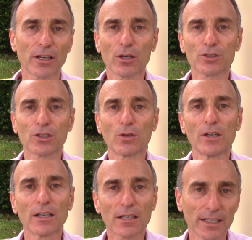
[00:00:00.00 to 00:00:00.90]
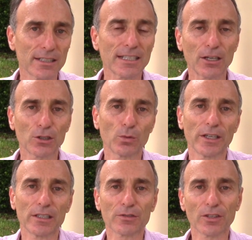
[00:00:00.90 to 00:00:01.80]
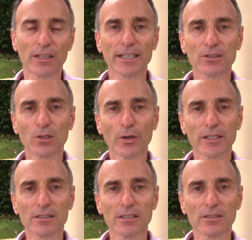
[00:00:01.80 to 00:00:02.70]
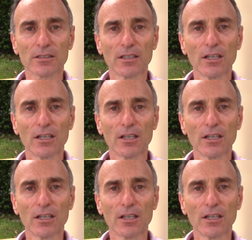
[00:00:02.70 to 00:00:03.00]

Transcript: and it also cleans out the weeds for the next growing season.